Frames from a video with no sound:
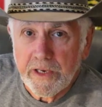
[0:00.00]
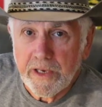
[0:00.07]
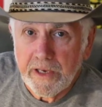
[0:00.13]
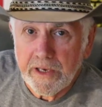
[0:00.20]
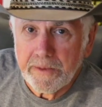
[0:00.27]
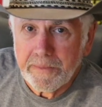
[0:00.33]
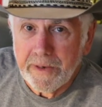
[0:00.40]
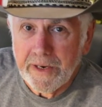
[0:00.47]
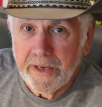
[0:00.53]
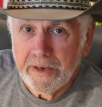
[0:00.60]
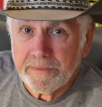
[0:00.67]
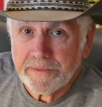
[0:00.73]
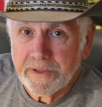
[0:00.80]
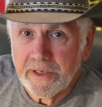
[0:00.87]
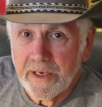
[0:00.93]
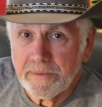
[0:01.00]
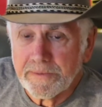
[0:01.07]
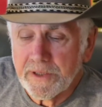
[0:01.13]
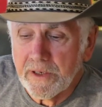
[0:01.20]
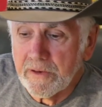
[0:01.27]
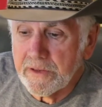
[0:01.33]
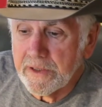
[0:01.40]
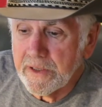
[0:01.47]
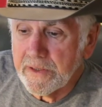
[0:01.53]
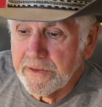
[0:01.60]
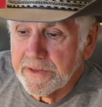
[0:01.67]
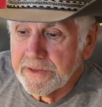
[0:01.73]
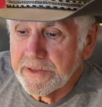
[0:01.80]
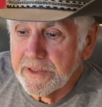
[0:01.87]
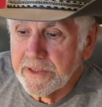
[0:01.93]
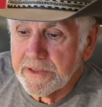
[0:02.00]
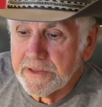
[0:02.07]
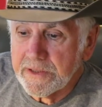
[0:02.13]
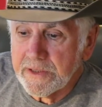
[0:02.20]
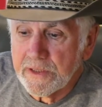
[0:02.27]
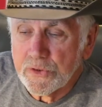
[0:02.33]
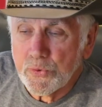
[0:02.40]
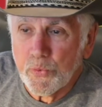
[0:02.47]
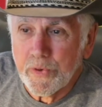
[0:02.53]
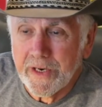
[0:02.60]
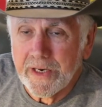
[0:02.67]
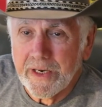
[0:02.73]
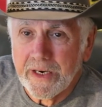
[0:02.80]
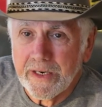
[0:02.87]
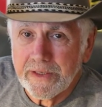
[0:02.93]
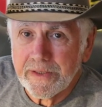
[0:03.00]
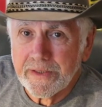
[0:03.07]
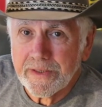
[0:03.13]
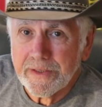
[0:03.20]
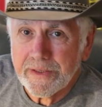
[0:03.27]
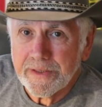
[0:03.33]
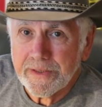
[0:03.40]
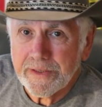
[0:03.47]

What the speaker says: again, my name's Gabe Zolna. This is the 29th